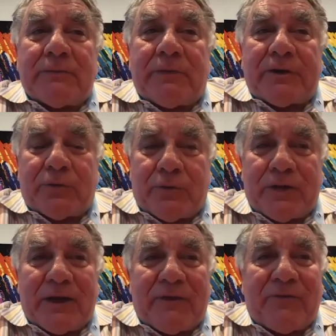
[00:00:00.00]
my
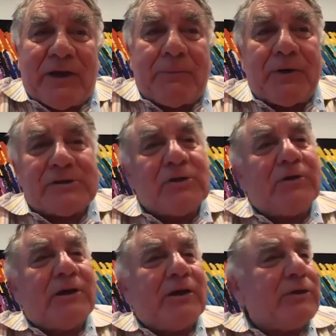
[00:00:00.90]
talking, if anybody's
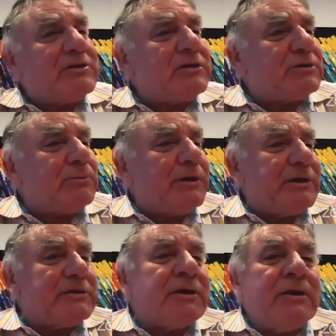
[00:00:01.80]
got any questions,
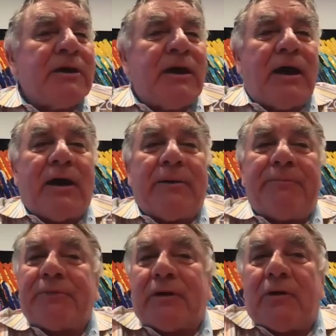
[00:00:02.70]
please
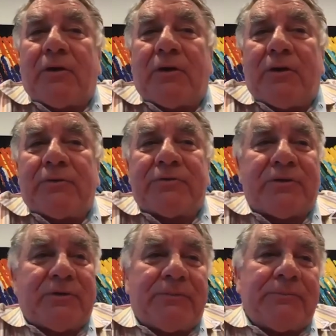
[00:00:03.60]
log on
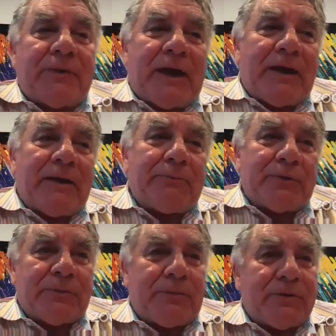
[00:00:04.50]
to them and
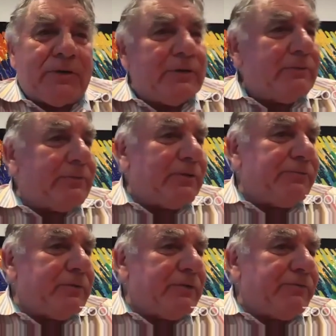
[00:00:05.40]
put them on the
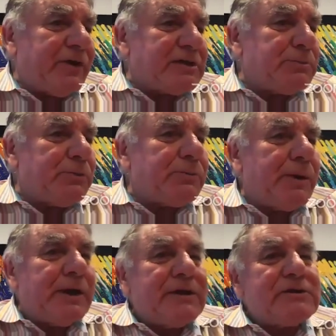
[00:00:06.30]
Facebook
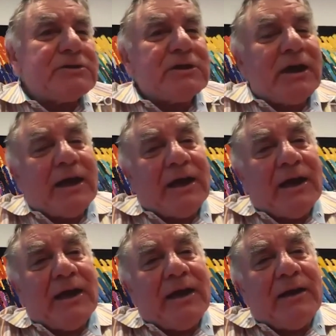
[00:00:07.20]
page,
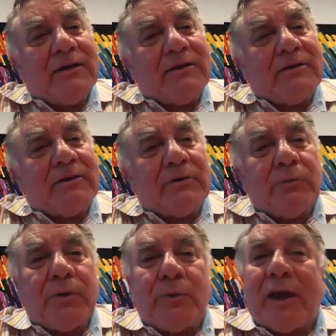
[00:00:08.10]
and
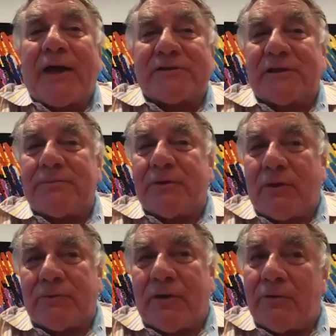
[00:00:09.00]
we will answer them, and
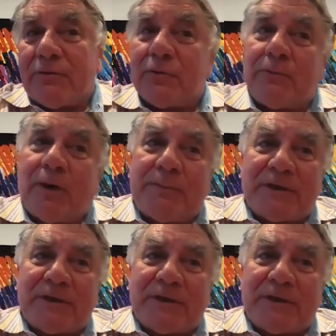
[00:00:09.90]
I'll do my